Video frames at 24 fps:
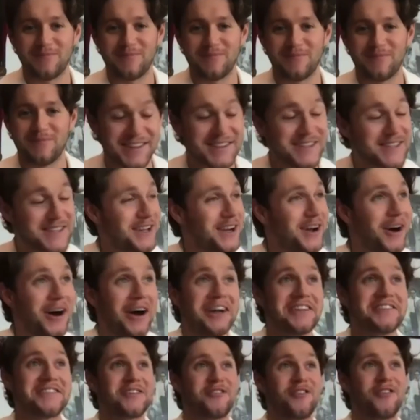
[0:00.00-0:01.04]
It's
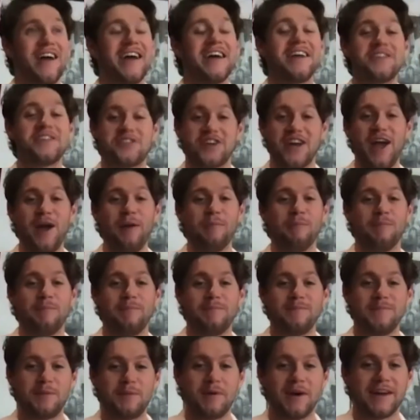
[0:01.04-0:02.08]
a crying shame.
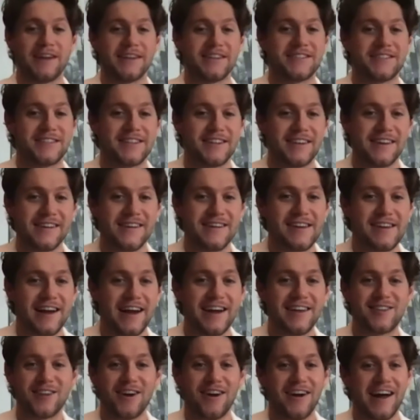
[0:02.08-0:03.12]

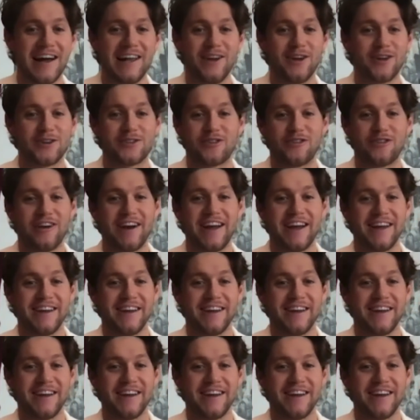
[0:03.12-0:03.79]
I thought I looked great.